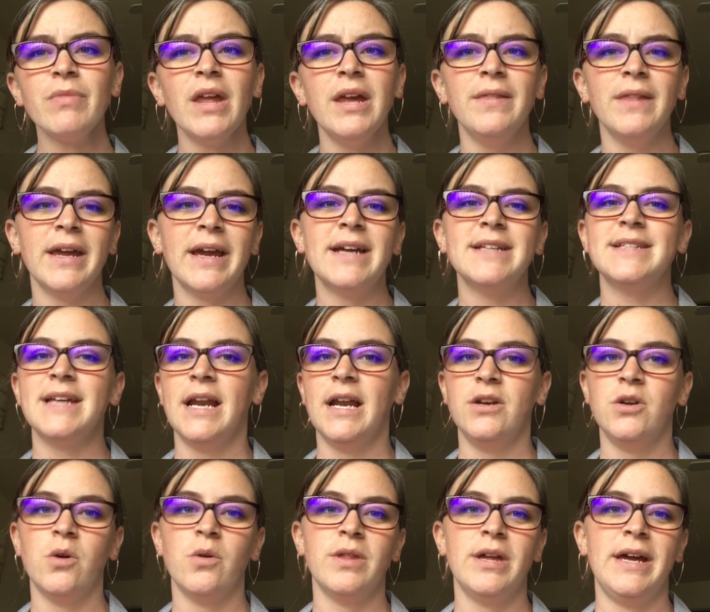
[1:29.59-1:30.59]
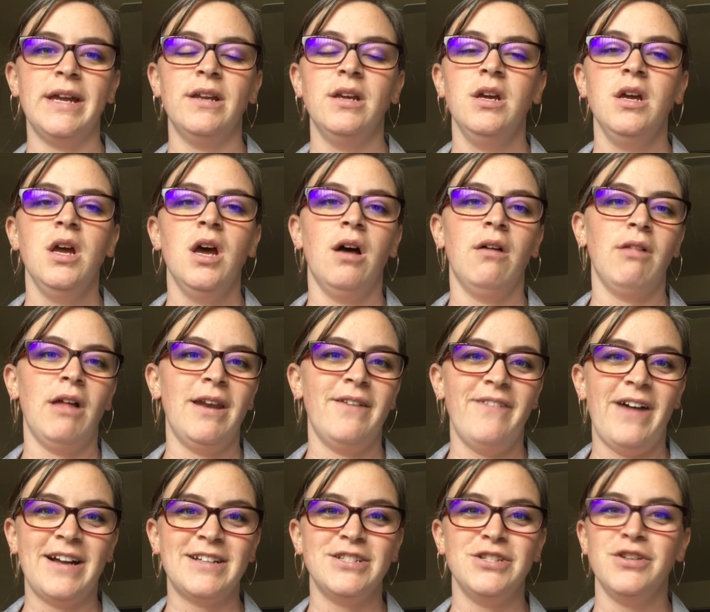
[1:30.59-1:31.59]
And like I said, I know that a lot of
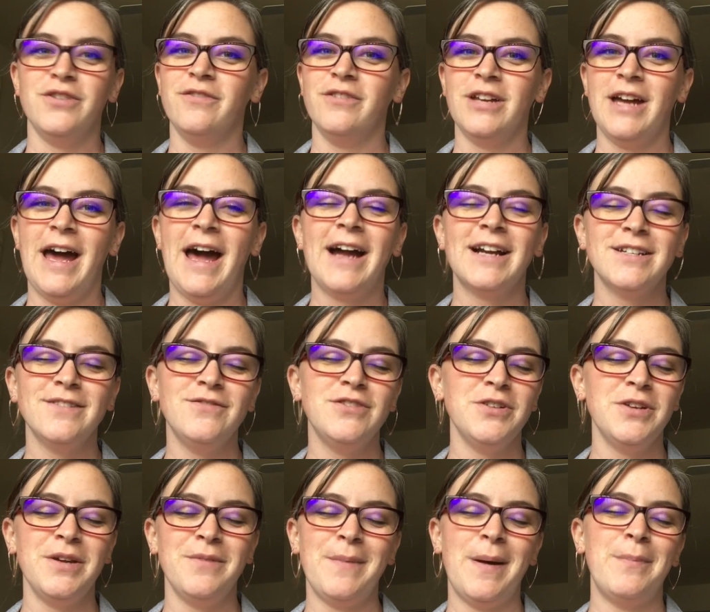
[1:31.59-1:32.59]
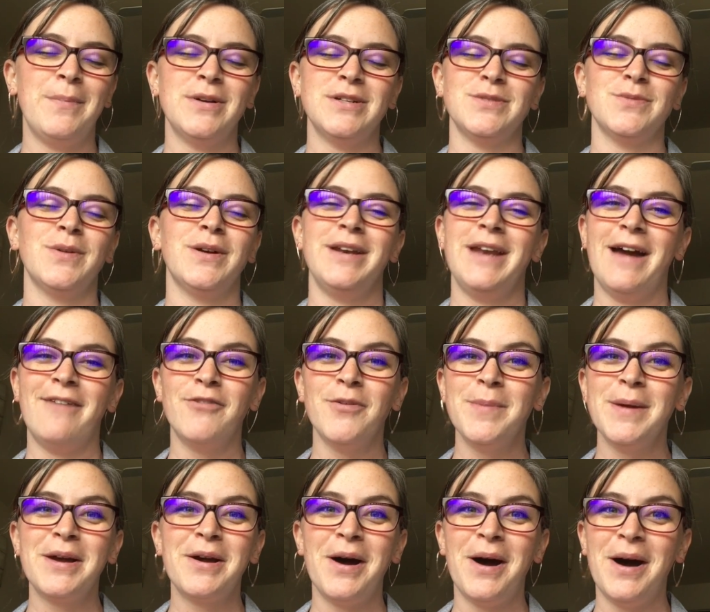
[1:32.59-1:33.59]
active duty members would never
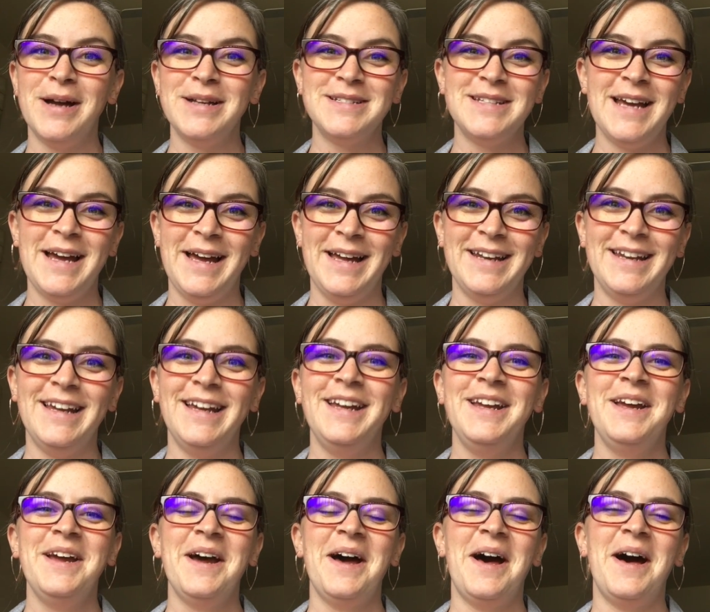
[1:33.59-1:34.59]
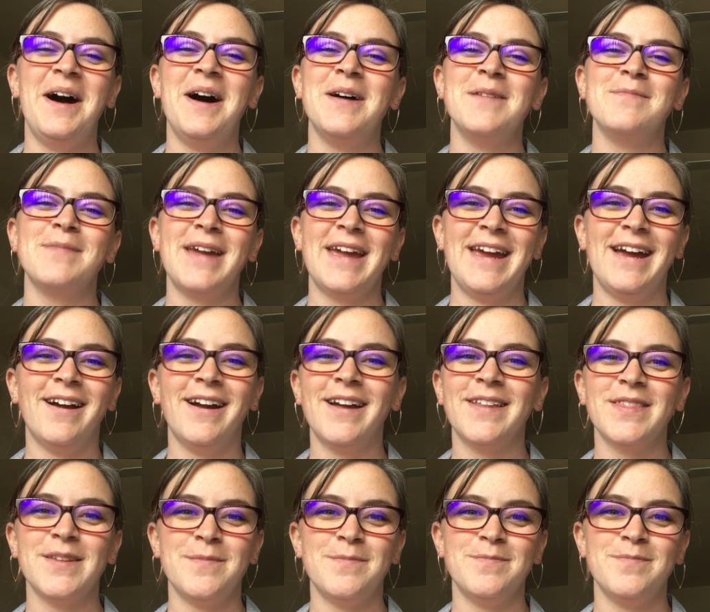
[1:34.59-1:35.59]
be caught dead
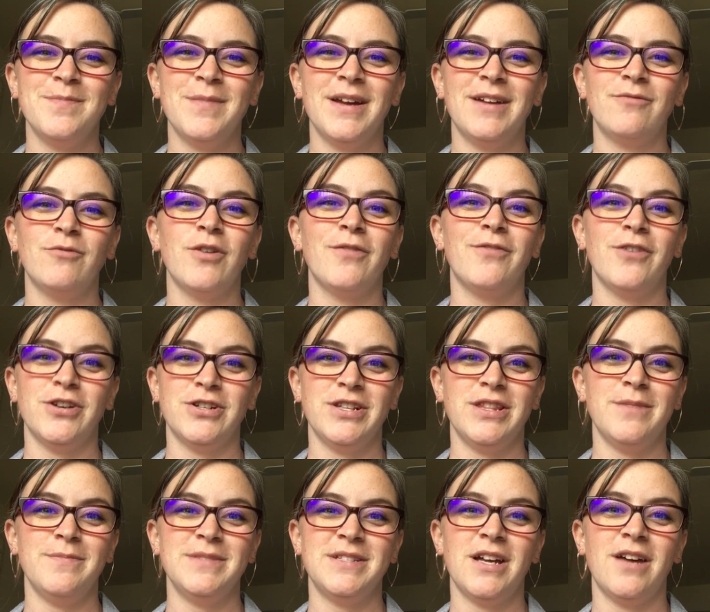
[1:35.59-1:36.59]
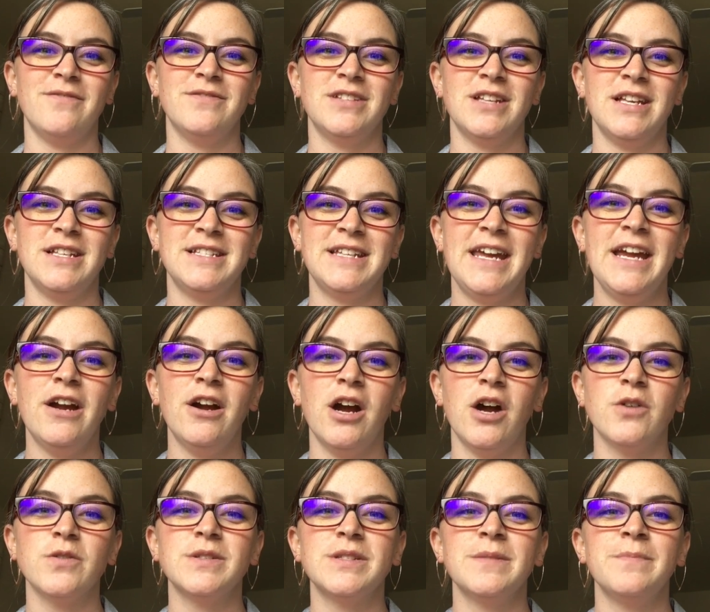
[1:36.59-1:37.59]
hearing them refer to themselves as
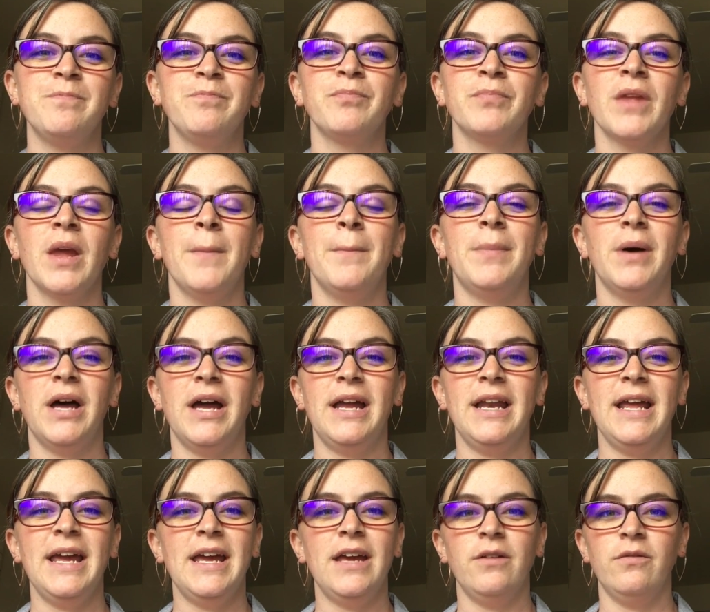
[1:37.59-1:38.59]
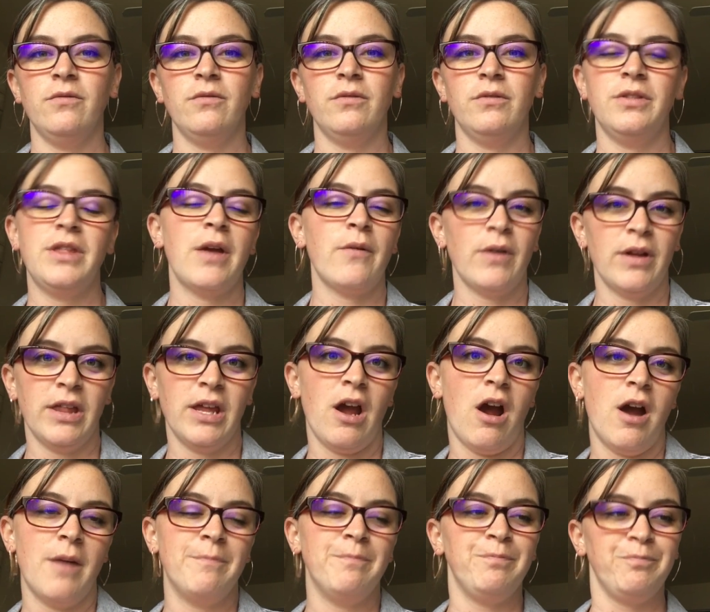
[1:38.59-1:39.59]
heroes, but they really
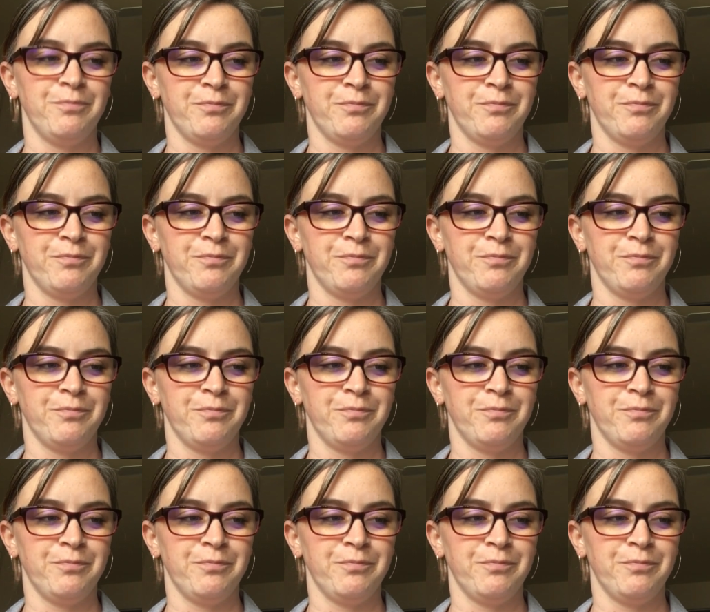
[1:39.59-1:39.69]
are.